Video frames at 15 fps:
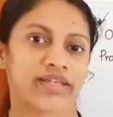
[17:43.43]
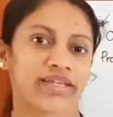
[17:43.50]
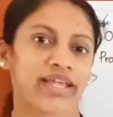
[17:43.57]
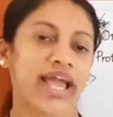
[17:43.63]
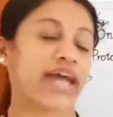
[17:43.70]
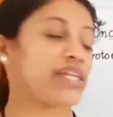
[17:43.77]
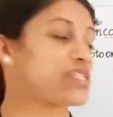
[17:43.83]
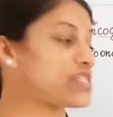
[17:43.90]

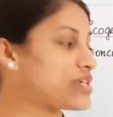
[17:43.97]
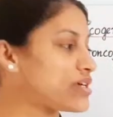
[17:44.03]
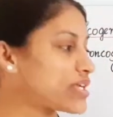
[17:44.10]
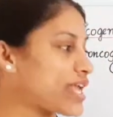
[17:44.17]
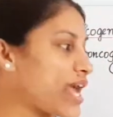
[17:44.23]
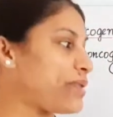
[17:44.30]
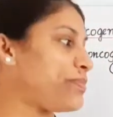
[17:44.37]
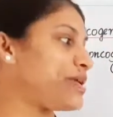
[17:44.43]
Cancer
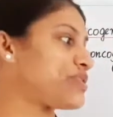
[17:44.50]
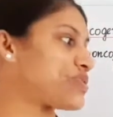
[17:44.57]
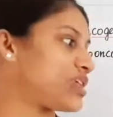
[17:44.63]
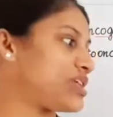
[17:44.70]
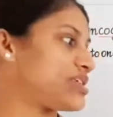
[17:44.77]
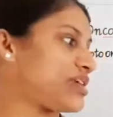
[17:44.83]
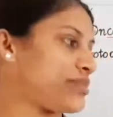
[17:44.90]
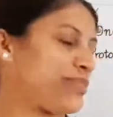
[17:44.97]
can be
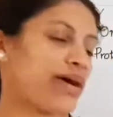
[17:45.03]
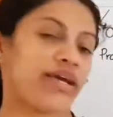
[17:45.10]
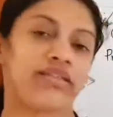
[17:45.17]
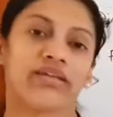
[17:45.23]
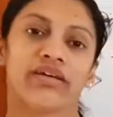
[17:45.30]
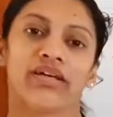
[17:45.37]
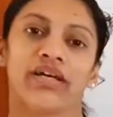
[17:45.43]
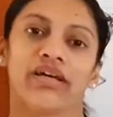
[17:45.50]
treated by
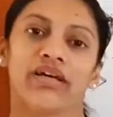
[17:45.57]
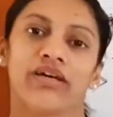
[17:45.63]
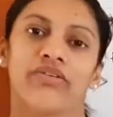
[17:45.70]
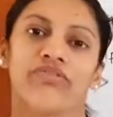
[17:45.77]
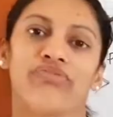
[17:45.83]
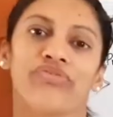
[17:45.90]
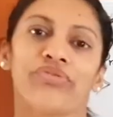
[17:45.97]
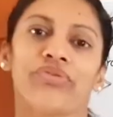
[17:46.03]
the
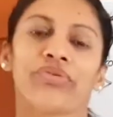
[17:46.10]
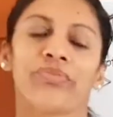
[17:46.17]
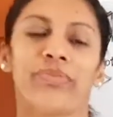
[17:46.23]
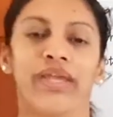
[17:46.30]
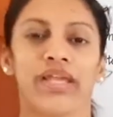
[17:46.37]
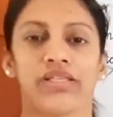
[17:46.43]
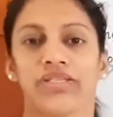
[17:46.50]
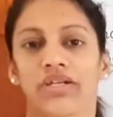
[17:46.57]
4
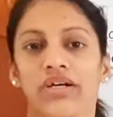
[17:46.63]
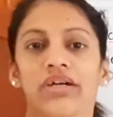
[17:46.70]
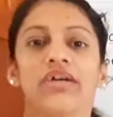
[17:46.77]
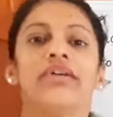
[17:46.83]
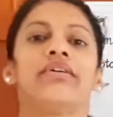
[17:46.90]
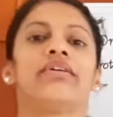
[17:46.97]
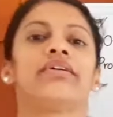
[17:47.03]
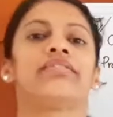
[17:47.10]
major
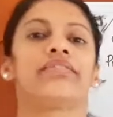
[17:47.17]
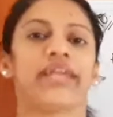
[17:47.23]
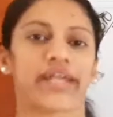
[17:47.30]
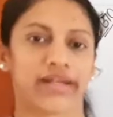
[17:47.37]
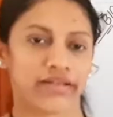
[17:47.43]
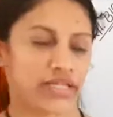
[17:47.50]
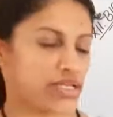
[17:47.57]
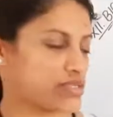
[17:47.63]

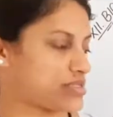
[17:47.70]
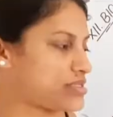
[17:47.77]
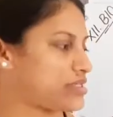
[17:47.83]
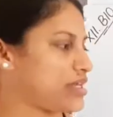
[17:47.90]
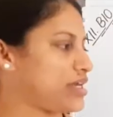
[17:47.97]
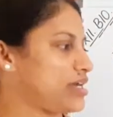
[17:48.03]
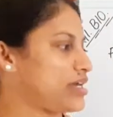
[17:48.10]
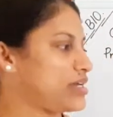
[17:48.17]
techniques: